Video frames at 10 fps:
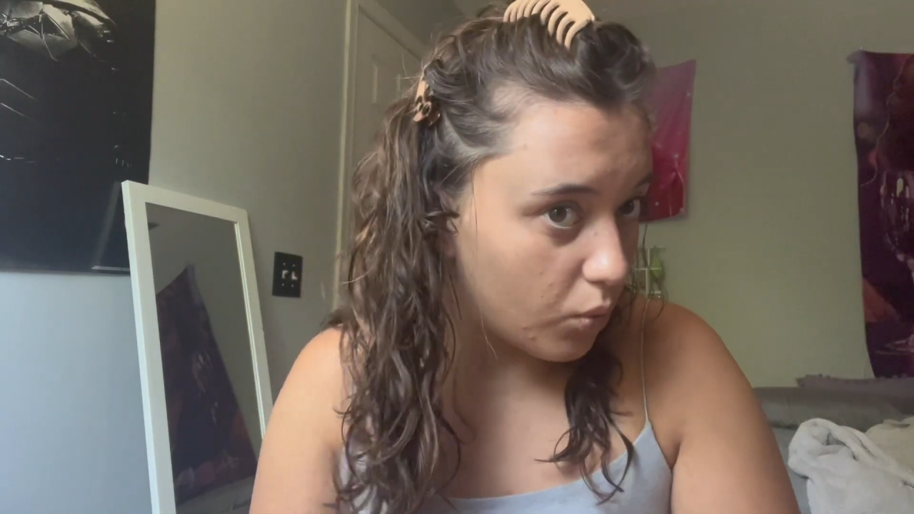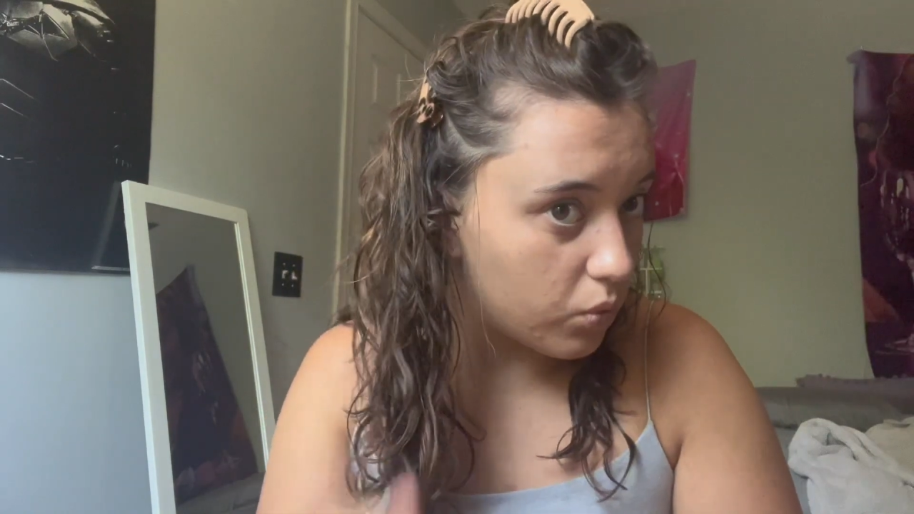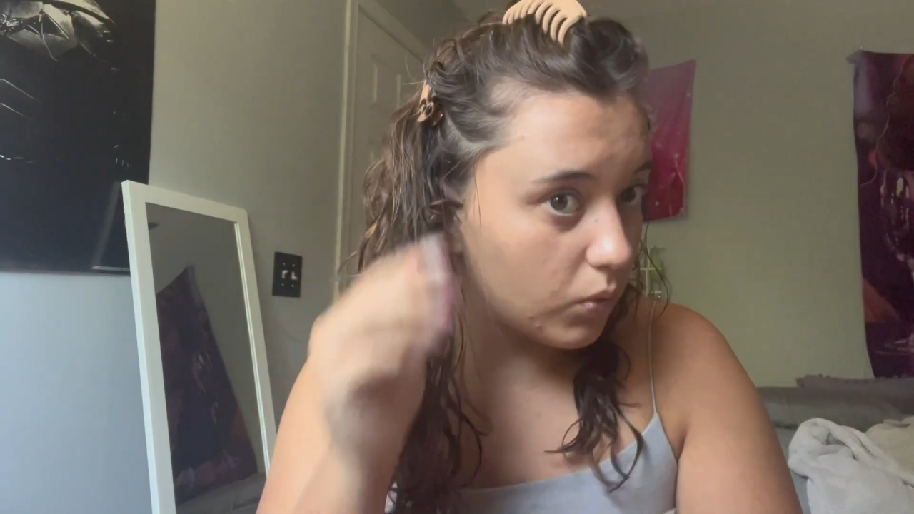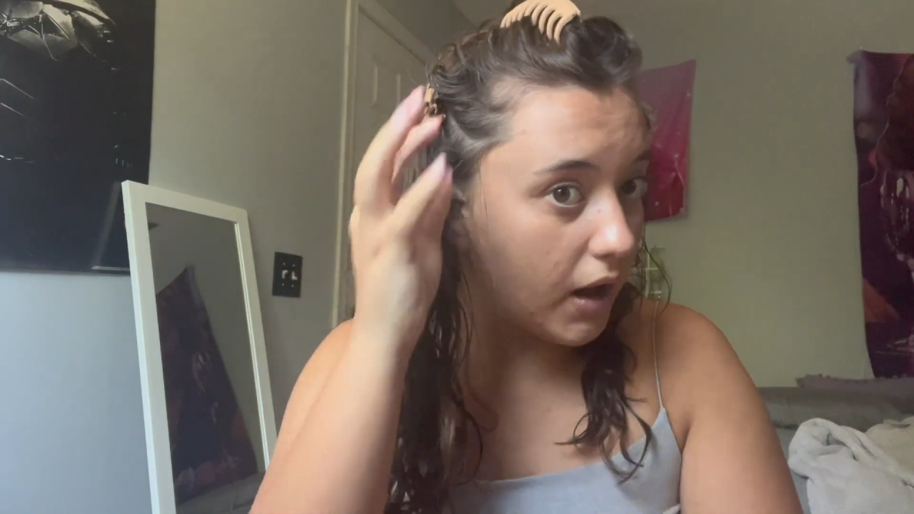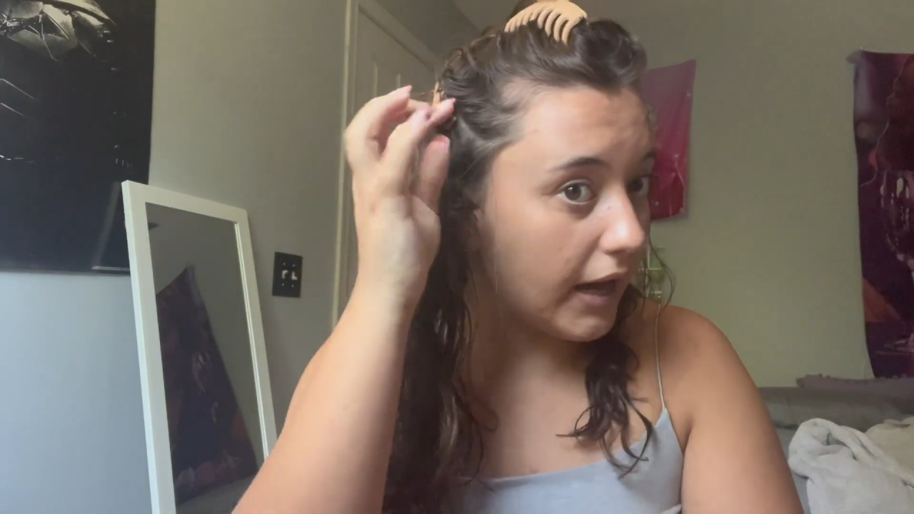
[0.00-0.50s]

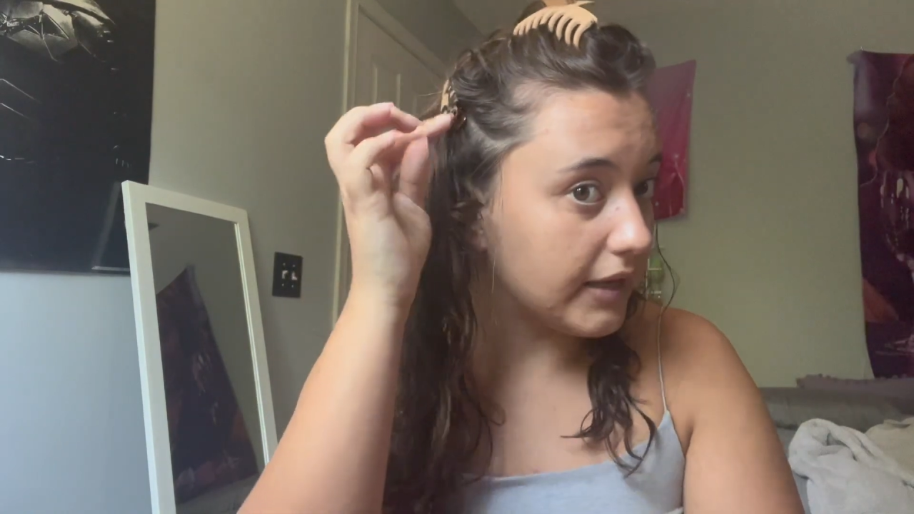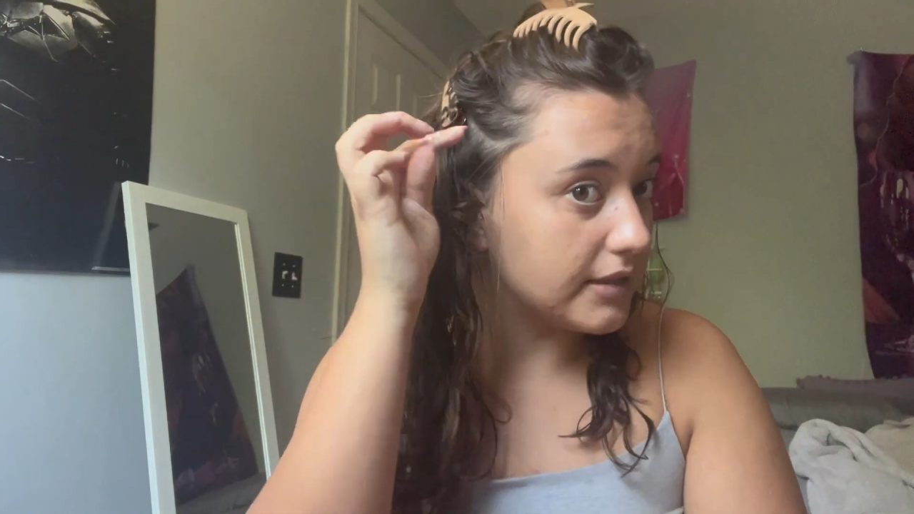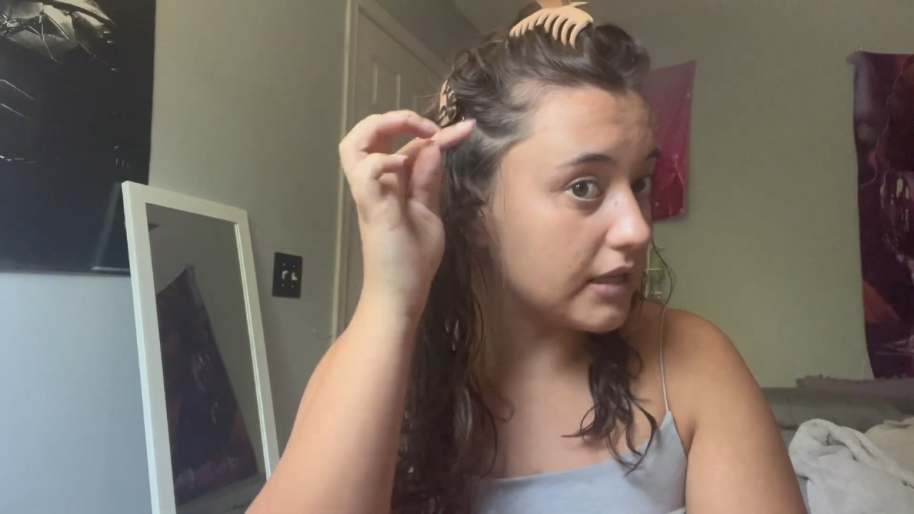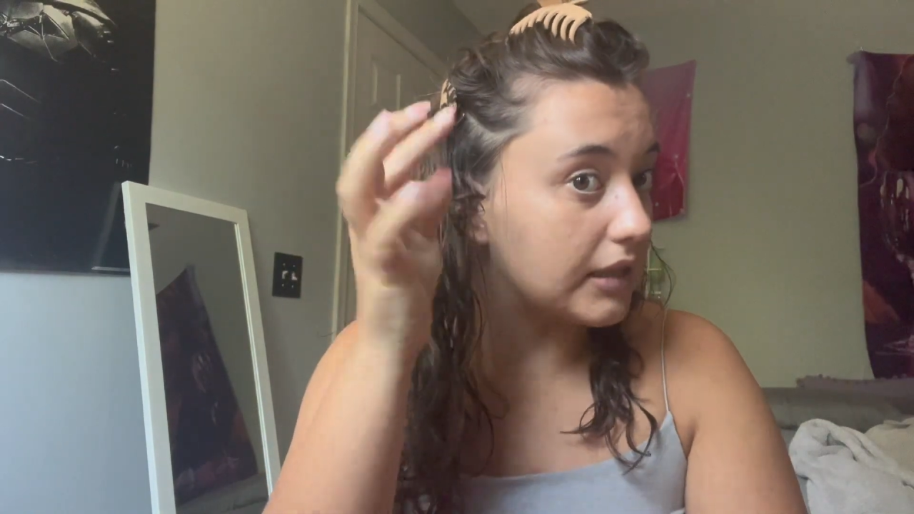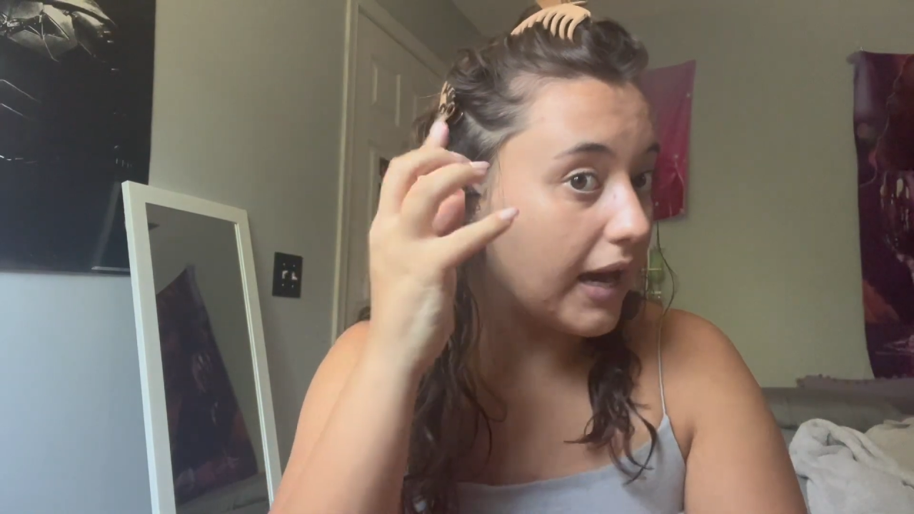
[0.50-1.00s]
why
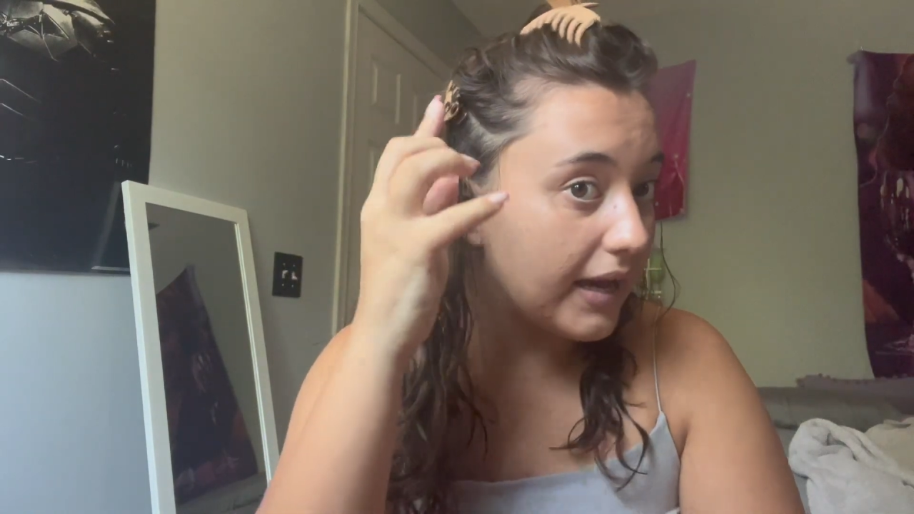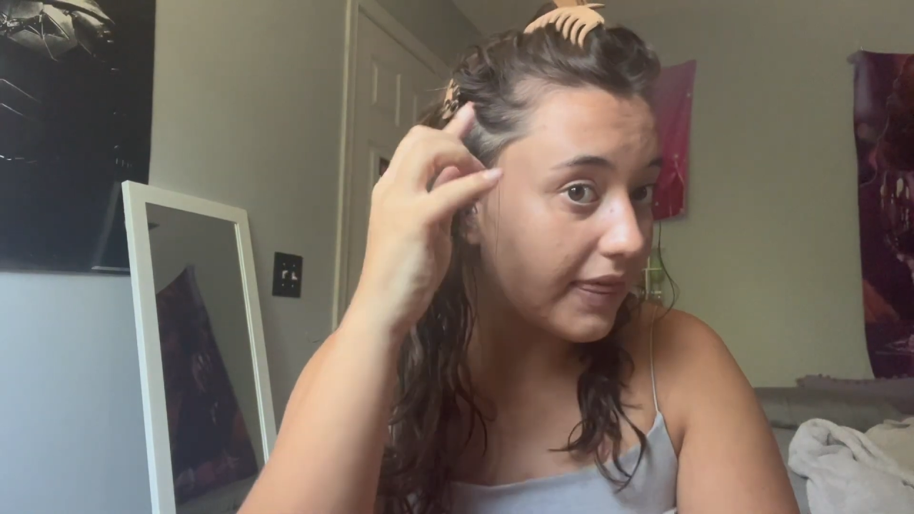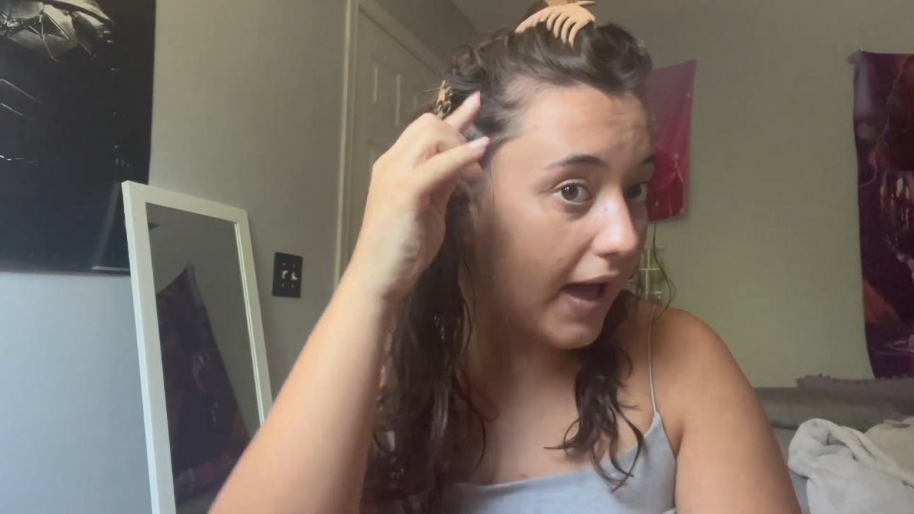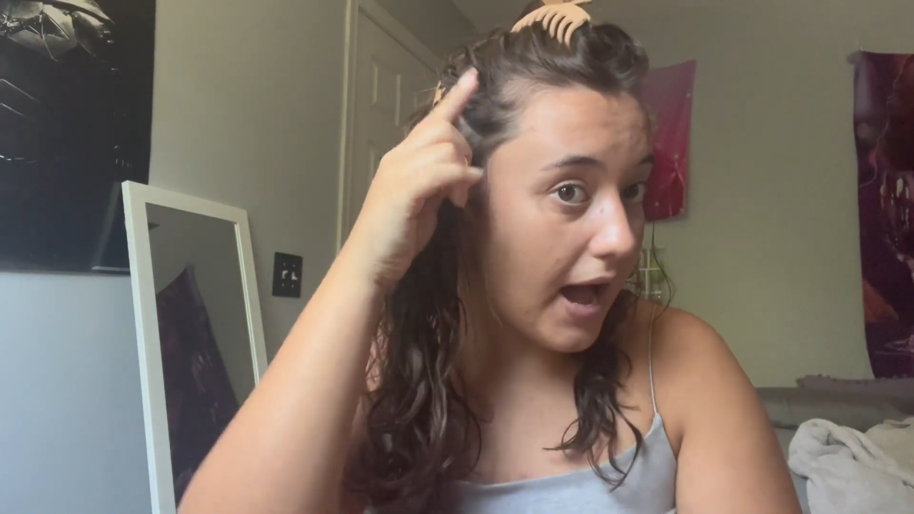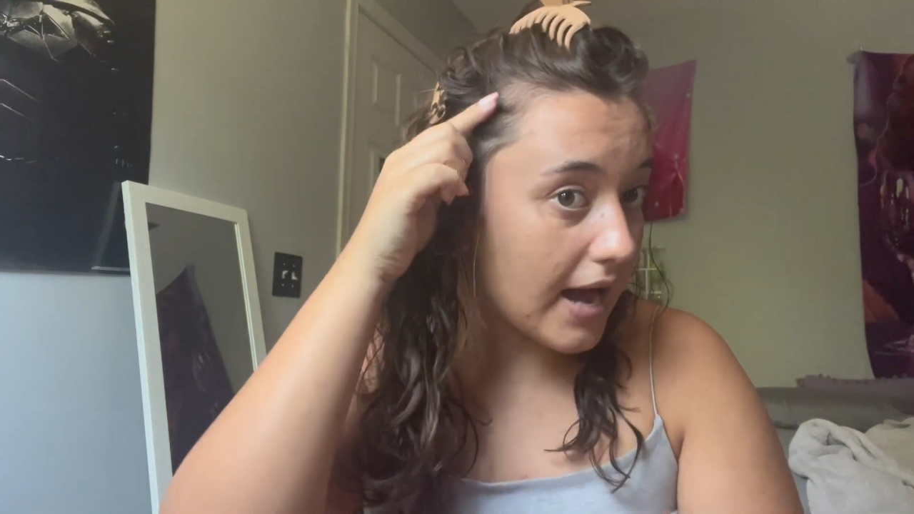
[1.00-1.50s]
is it like
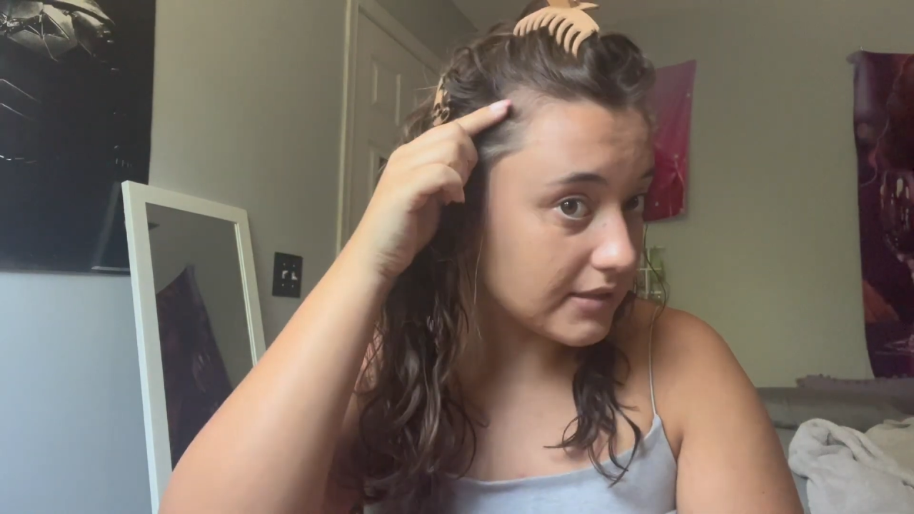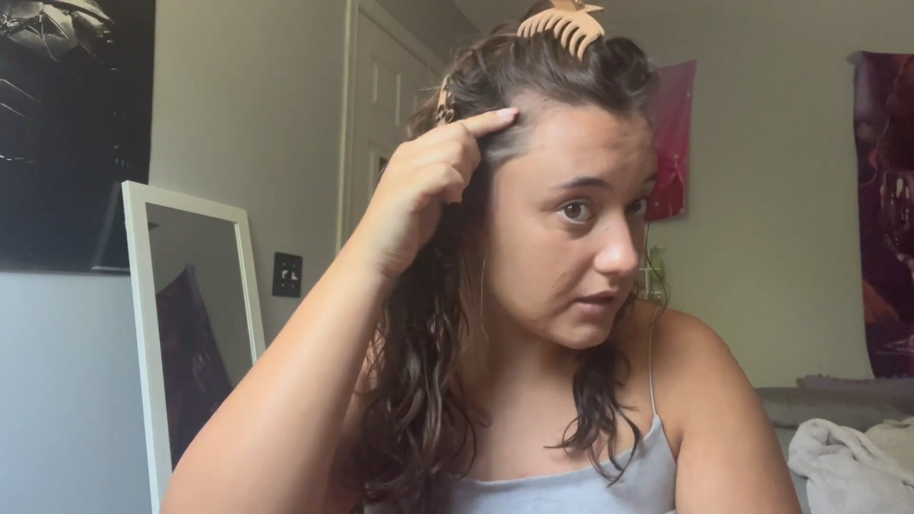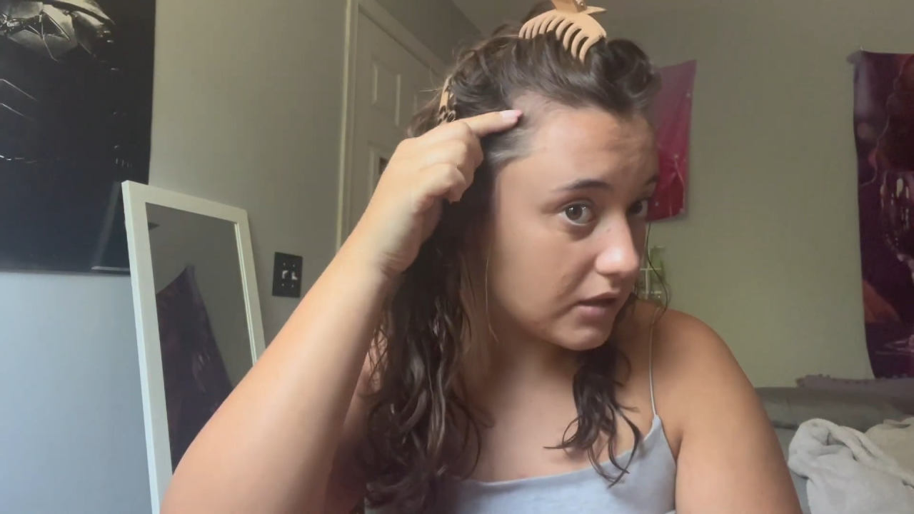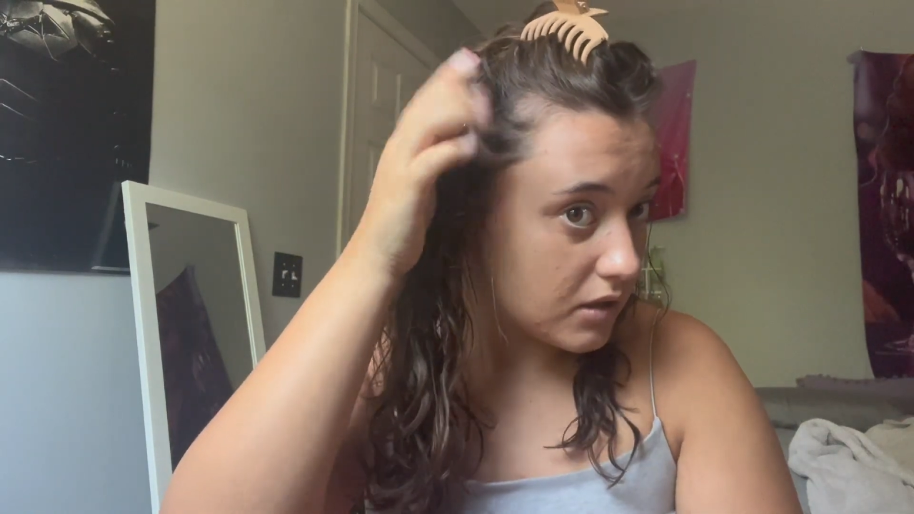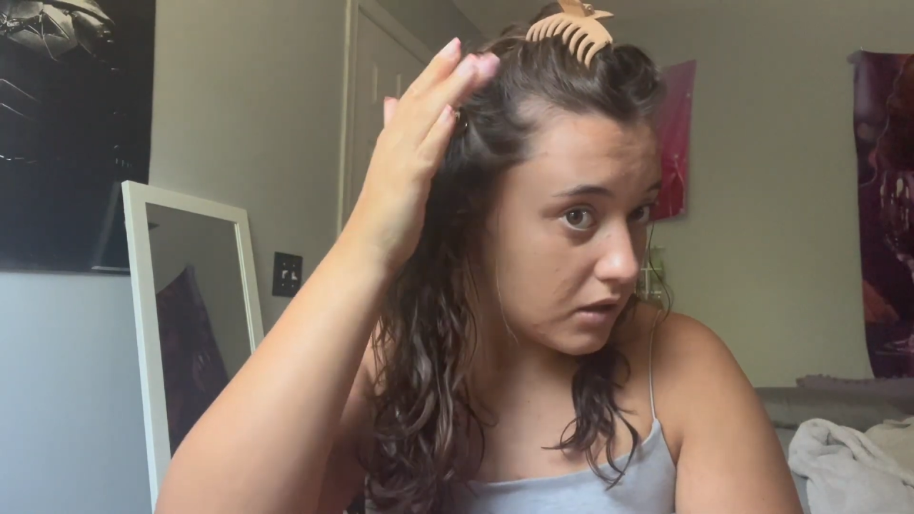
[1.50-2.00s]
that?